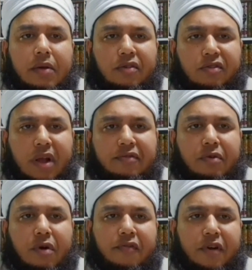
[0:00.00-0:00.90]
they also
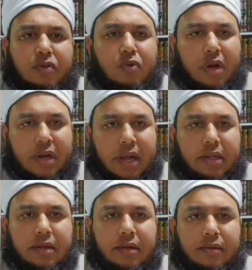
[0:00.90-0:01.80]
have to offer 2
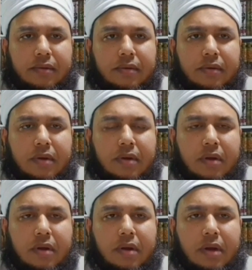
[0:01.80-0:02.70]
raka'at.
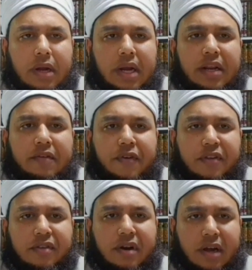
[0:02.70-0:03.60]
In the
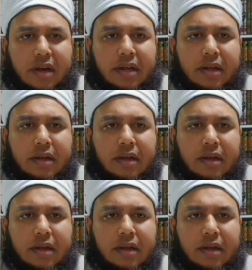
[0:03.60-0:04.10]
first raka'ah,